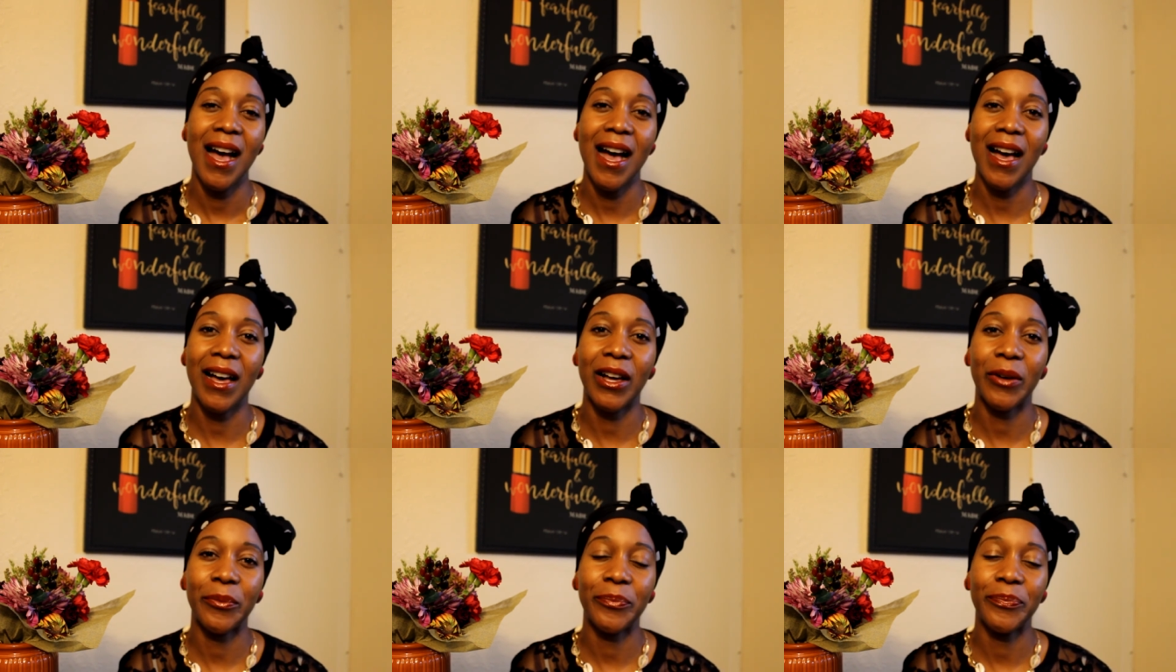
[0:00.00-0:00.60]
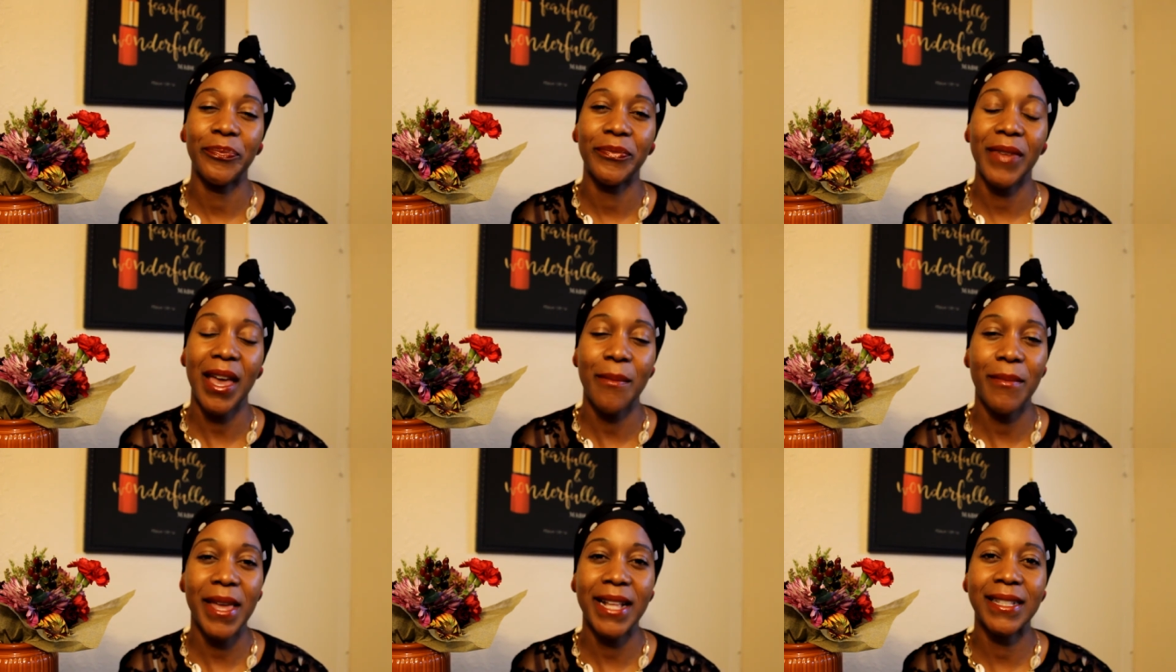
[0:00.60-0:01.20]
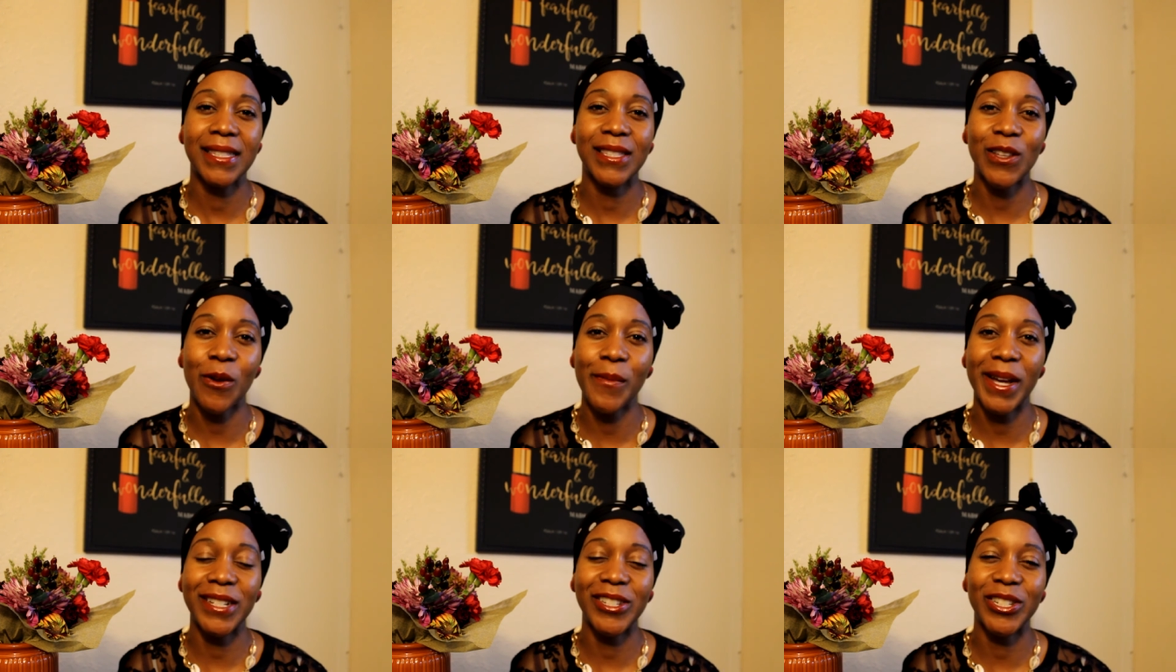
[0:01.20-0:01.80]
Um, it means so
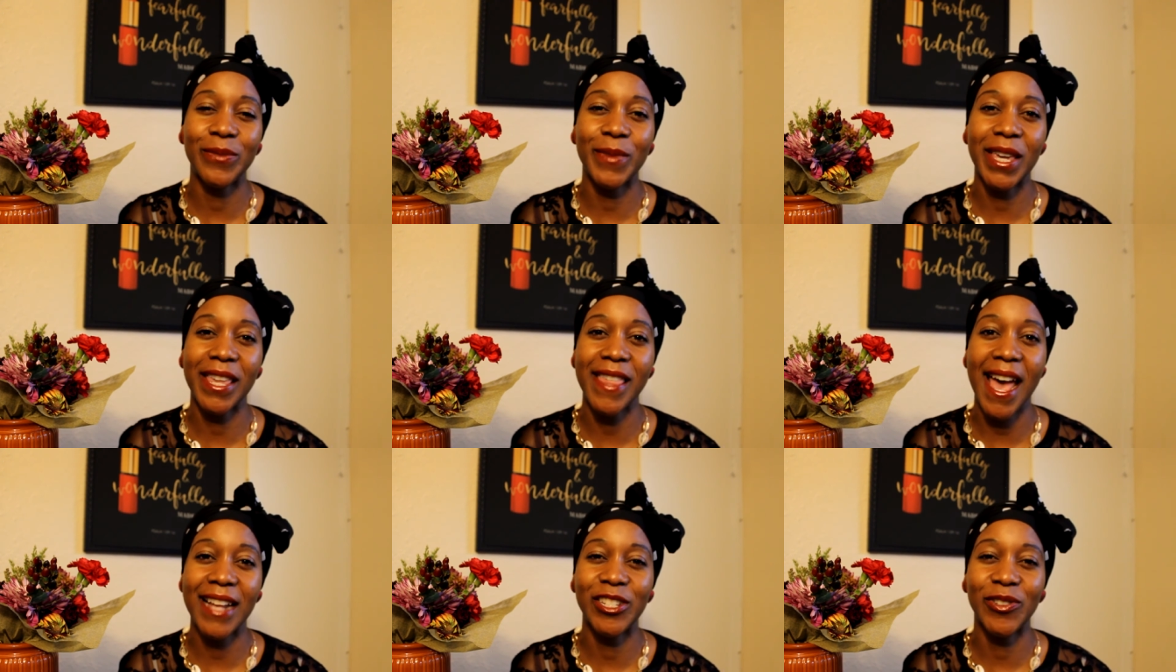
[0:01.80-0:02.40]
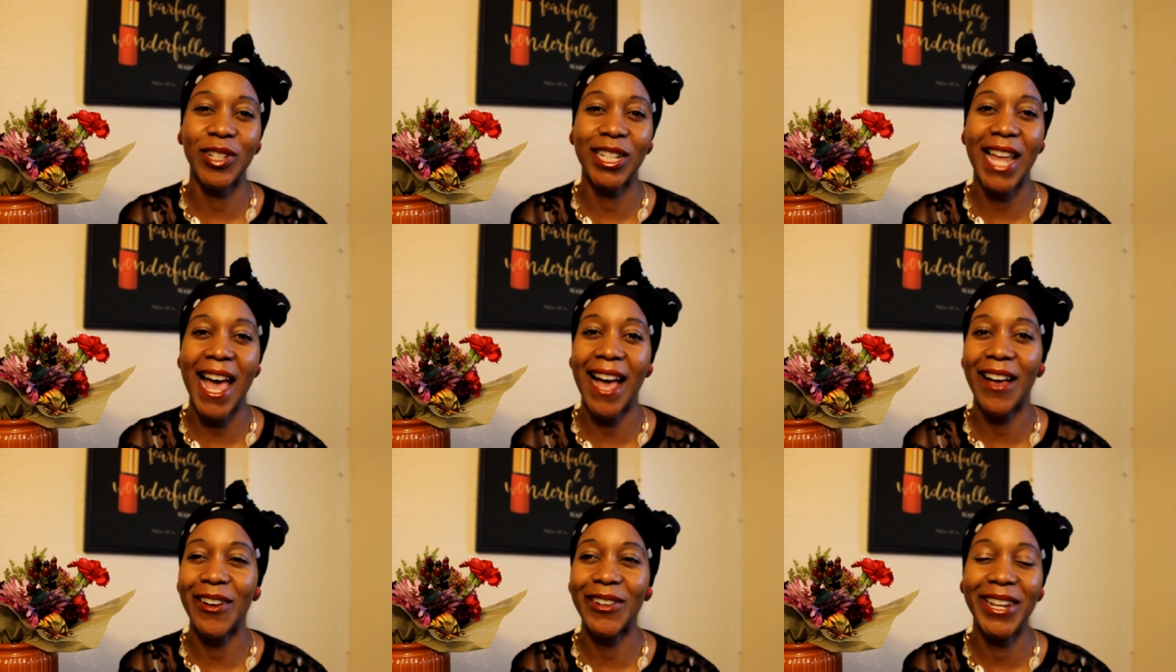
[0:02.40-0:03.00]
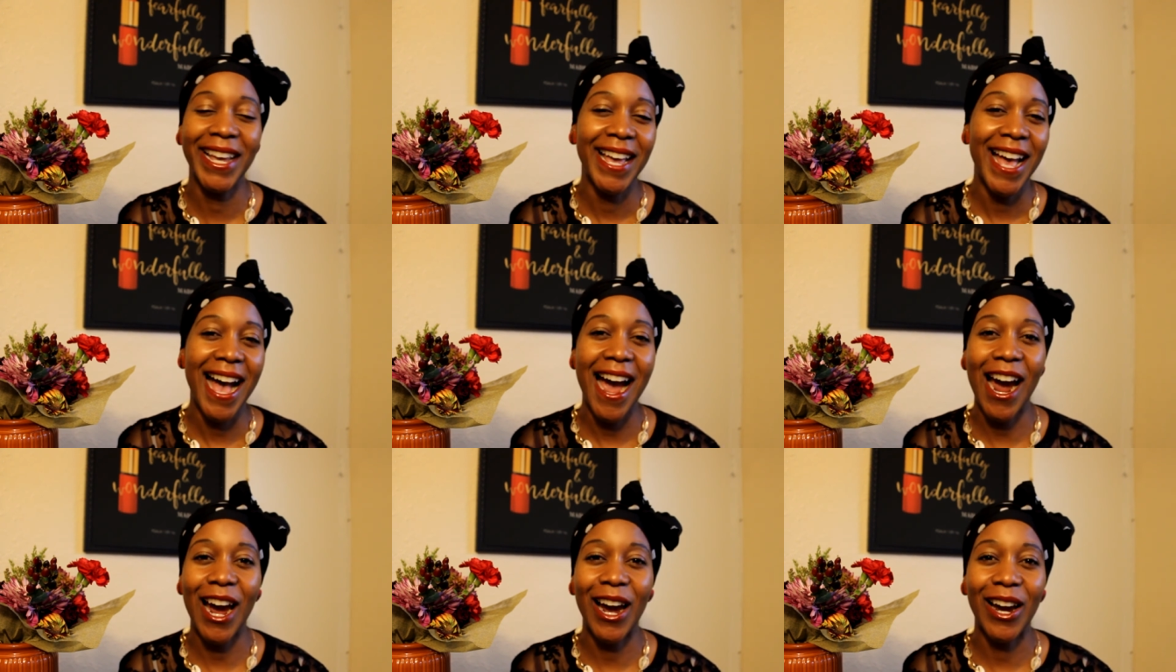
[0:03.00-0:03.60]
much to me that you allowed
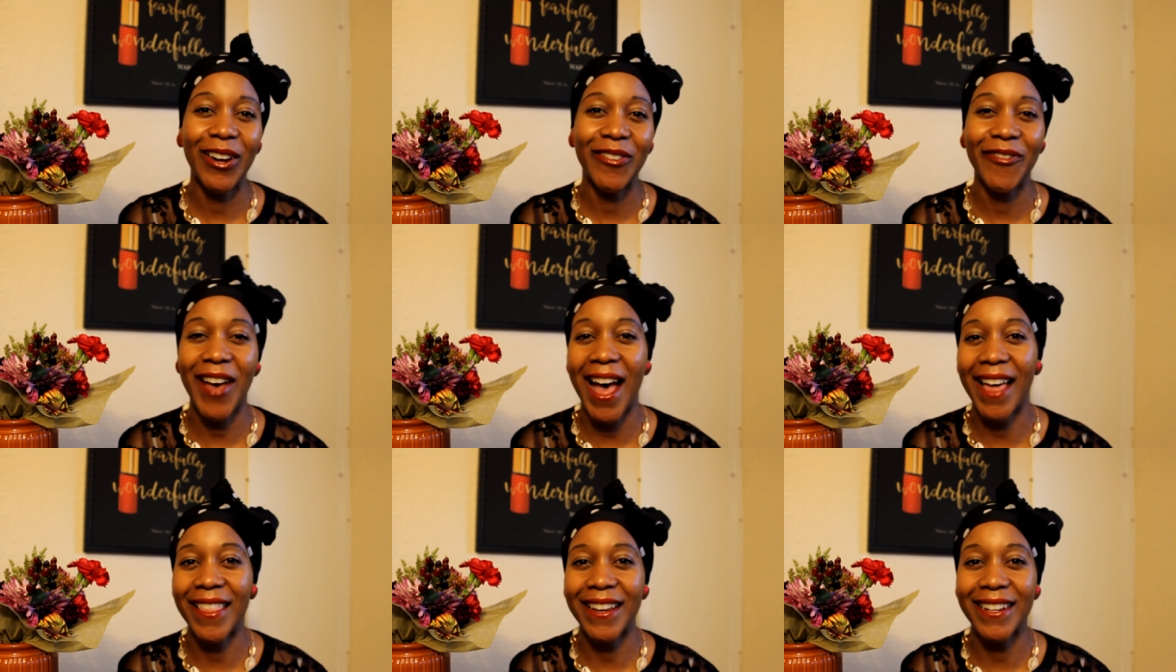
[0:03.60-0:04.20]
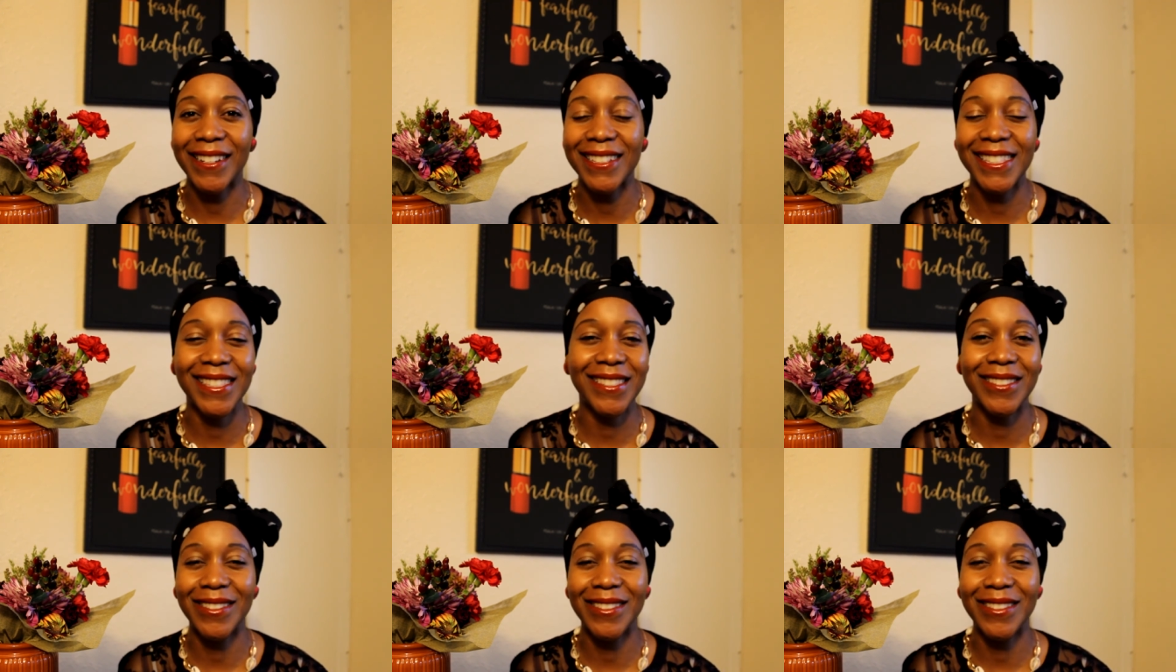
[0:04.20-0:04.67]
our father,